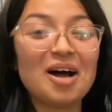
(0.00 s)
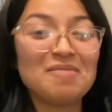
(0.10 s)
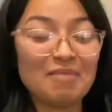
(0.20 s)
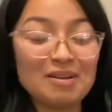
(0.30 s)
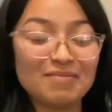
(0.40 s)

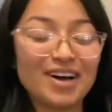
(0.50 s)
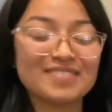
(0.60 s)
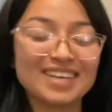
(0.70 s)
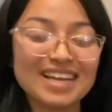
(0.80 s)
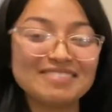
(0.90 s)
my
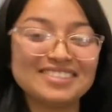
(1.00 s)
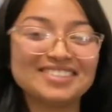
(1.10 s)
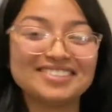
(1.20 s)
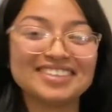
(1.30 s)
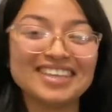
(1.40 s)
mom came to
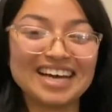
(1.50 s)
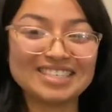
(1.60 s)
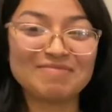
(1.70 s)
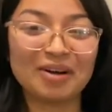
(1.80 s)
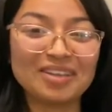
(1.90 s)
do the
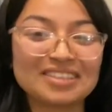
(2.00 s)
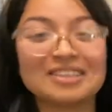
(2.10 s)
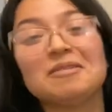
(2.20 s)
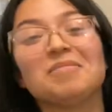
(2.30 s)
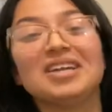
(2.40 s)
last part of
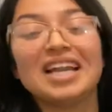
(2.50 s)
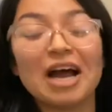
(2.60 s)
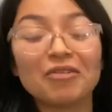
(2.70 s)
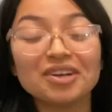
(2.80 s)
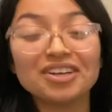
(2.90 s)
the clip, but
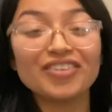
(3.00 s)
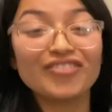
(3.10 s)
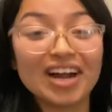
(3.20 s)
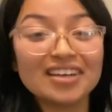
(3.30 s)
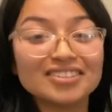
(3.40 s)
now we're gonna
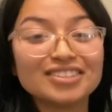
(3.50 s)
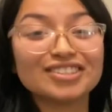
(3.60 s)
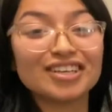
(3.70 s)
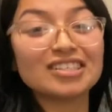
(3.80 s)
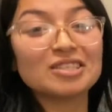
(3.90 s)
finally
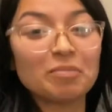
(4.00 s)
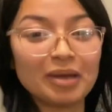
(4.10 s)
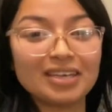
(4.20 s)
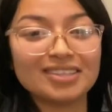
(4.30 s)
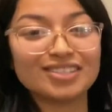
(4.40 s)
start to
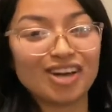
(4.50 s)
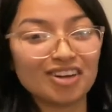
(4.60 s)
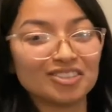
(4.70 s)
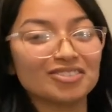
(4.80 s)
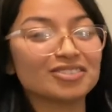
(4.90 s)
making the
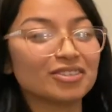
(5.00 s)
tacos.